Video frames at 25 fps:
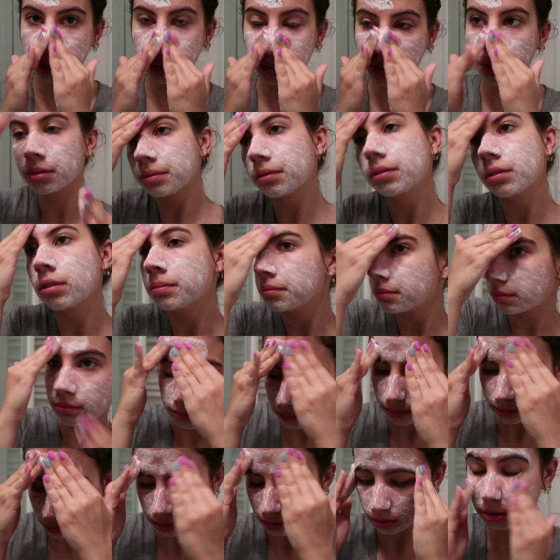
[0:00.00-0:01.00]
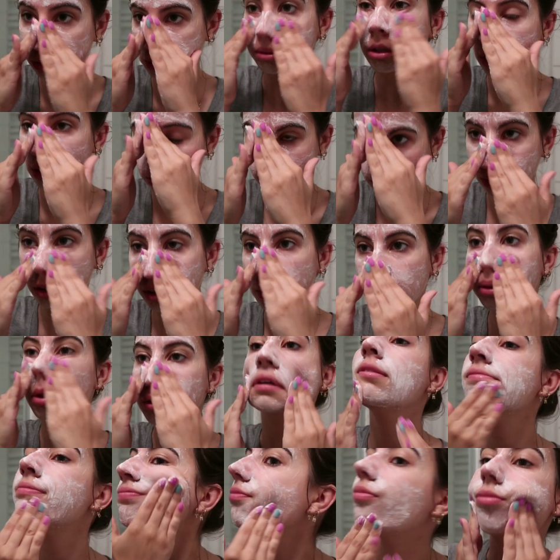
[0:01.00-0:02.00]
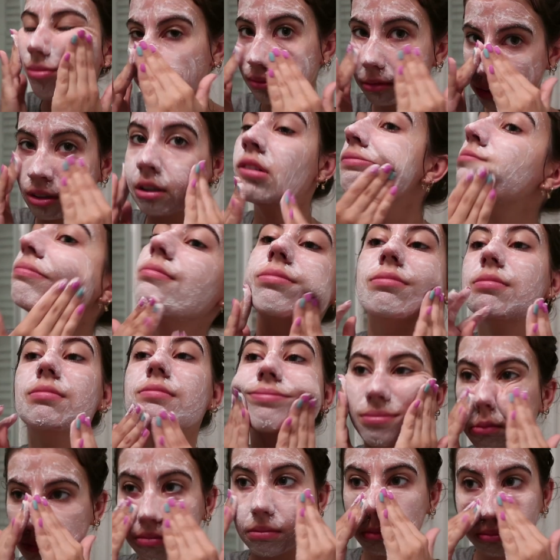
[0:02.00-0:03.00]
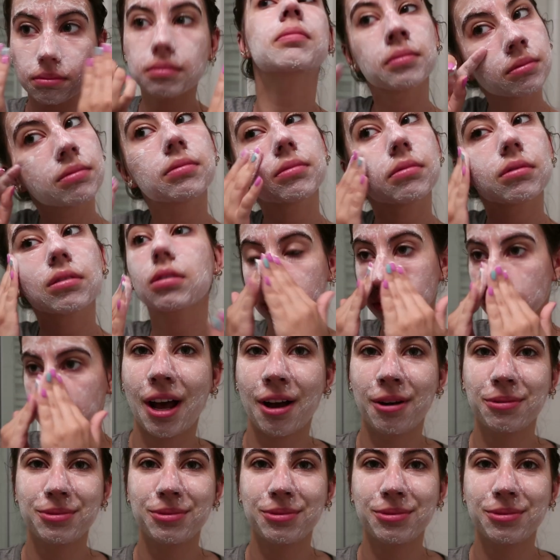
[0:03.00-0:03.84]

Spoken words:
Now